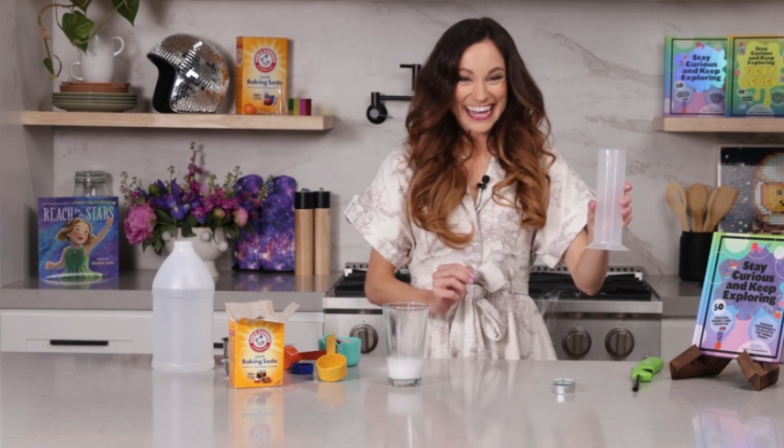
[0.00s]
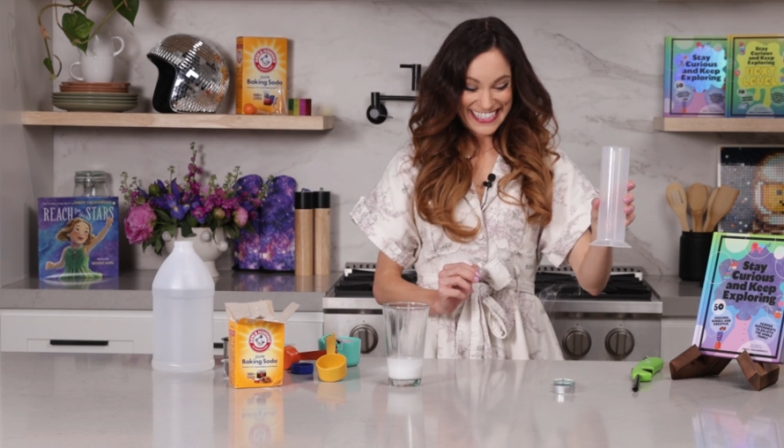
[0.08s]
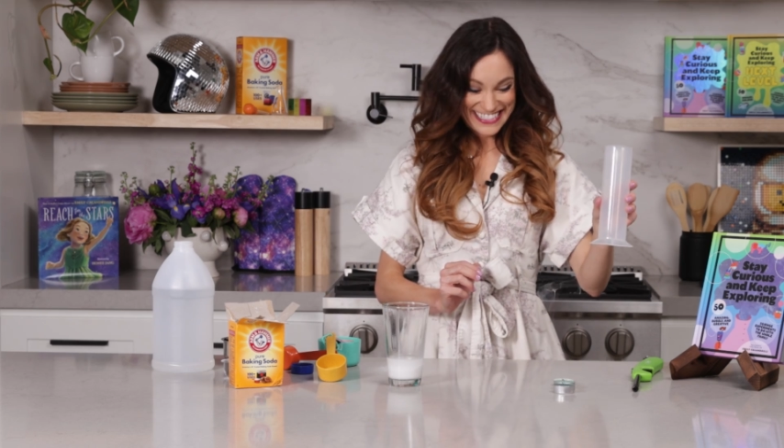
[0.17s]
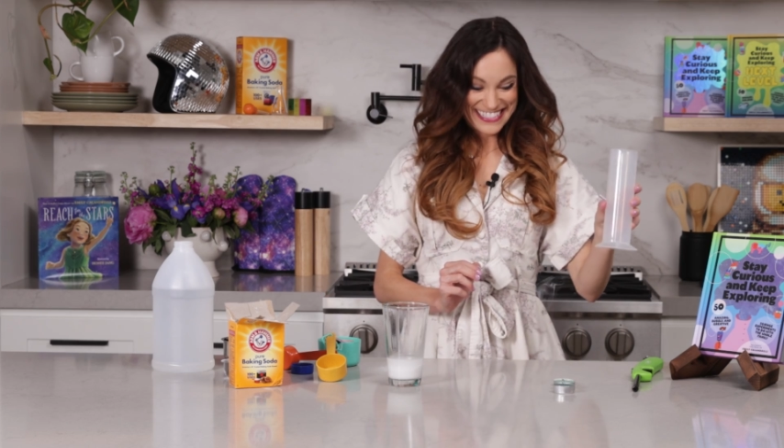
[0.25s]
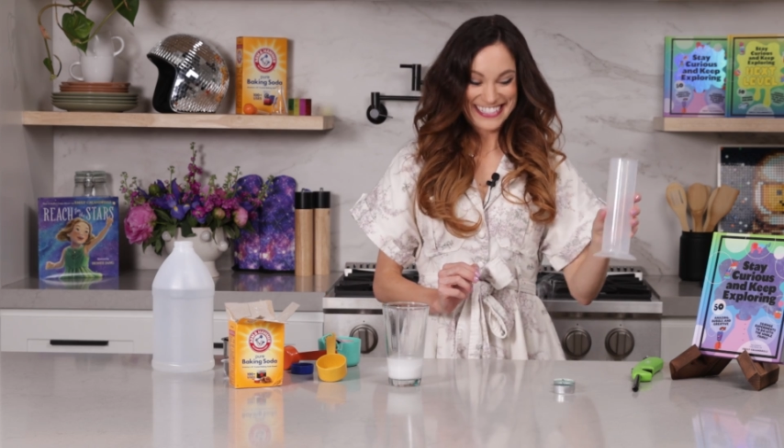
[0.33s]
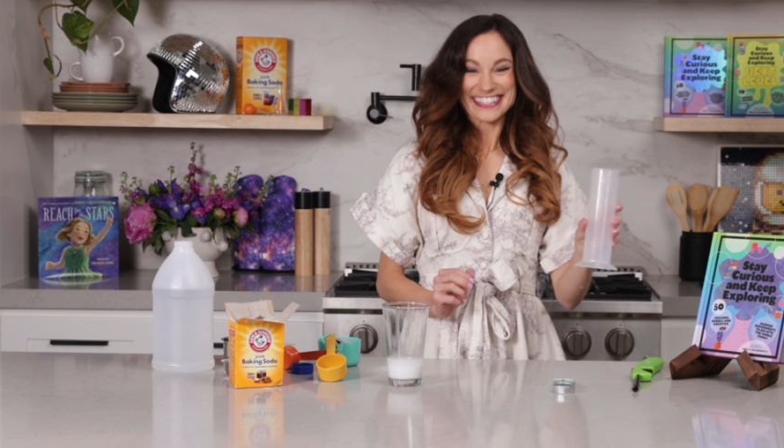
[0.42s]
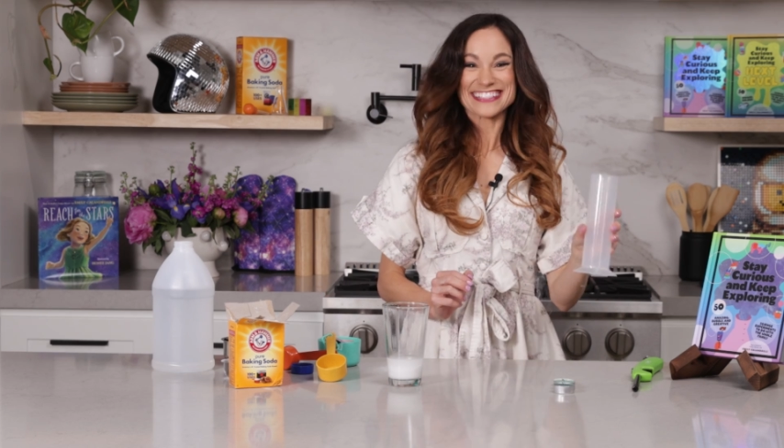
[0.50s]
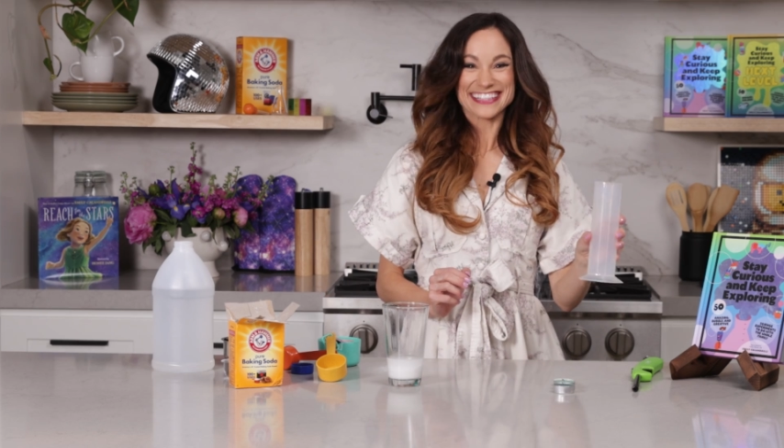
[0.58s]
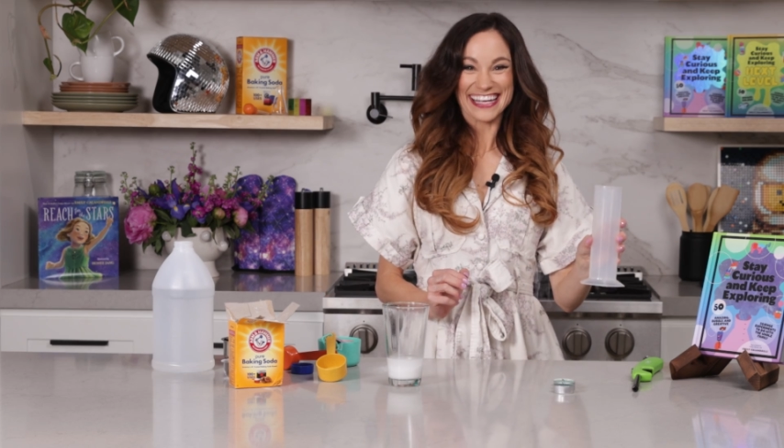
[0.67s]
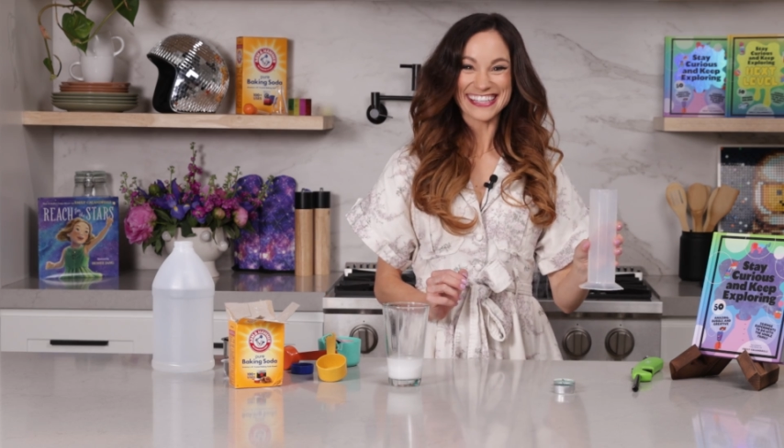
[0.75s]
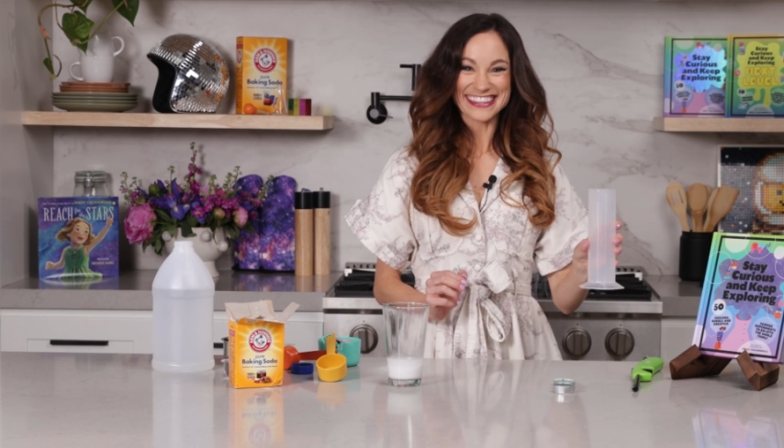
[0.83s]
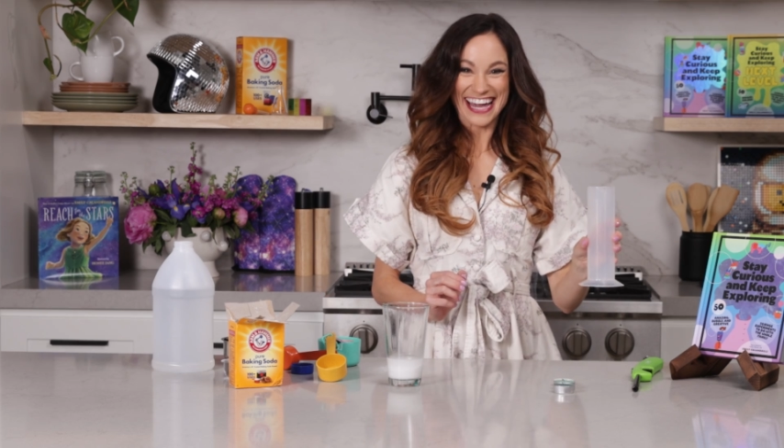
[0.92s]
And just
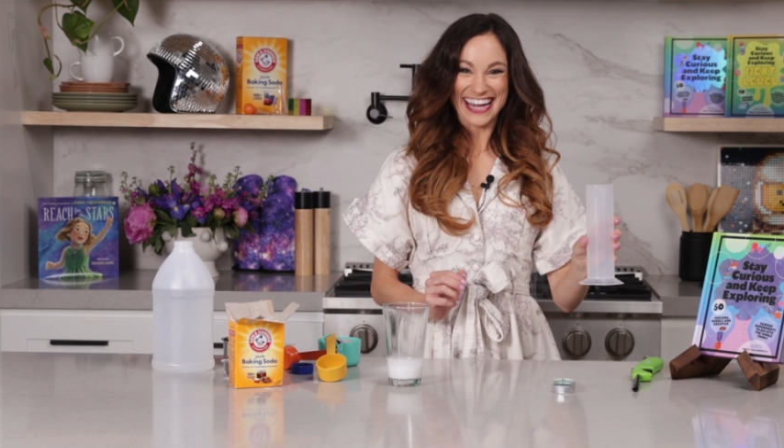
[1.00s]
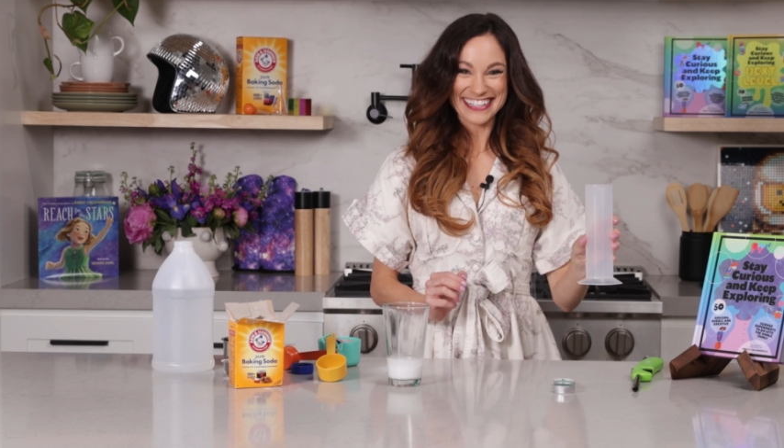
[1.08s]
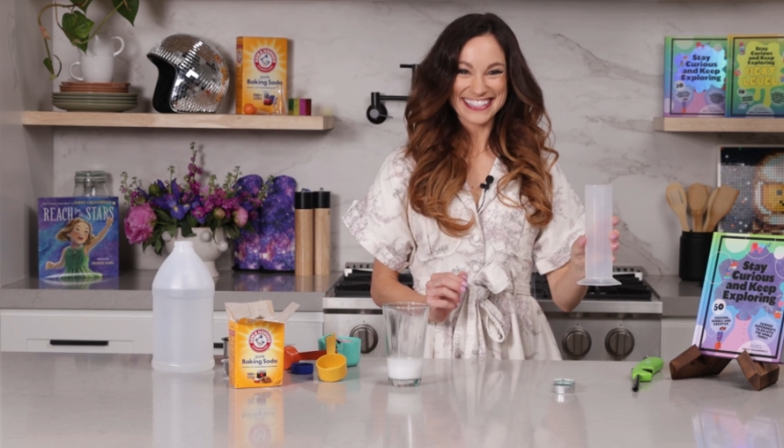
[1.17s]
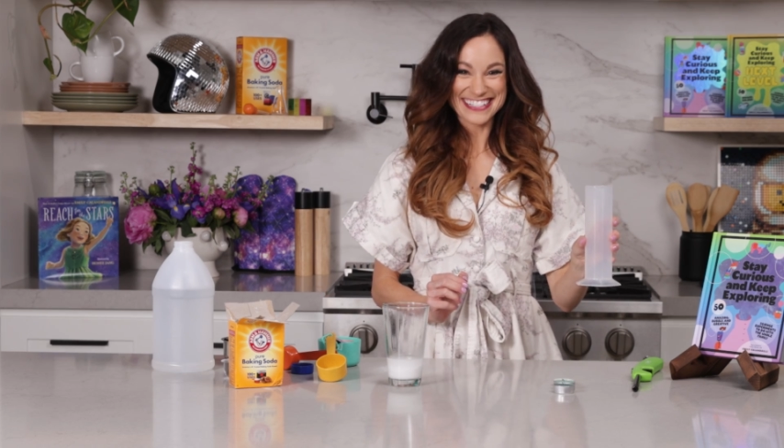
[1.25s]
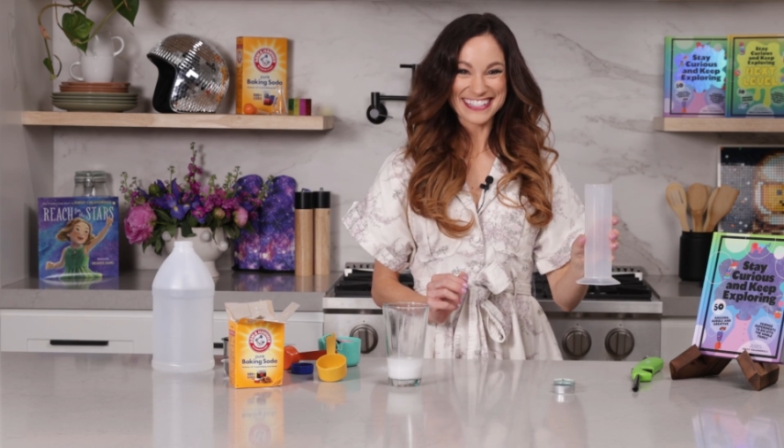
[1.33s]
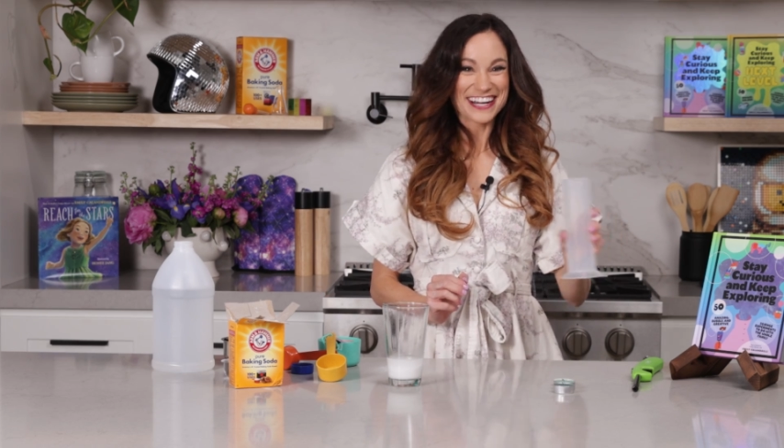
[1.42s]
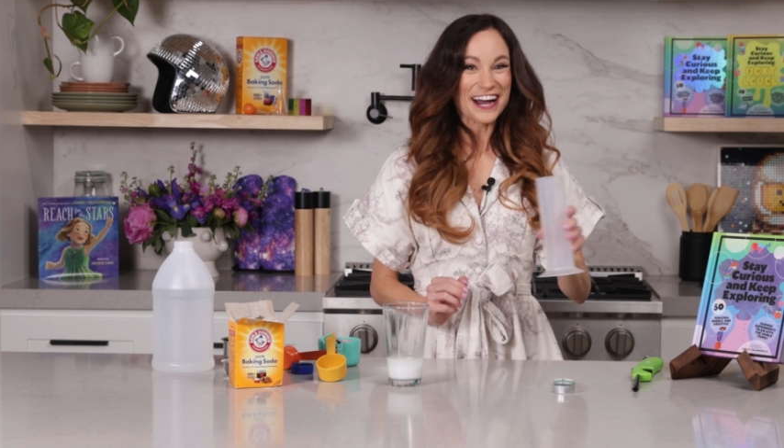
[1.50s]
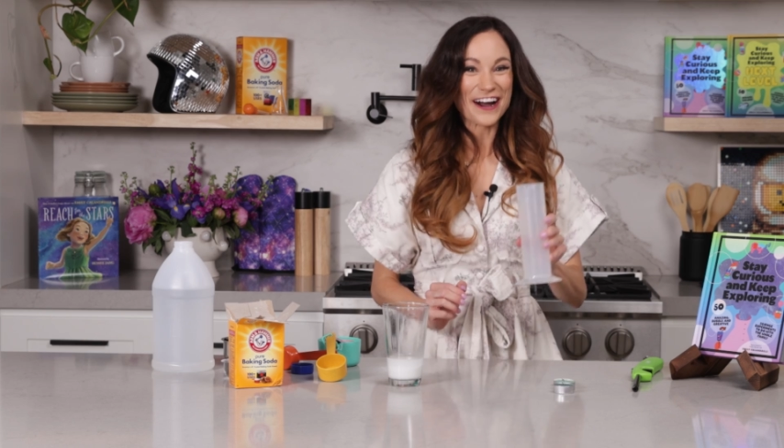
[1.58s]
like that,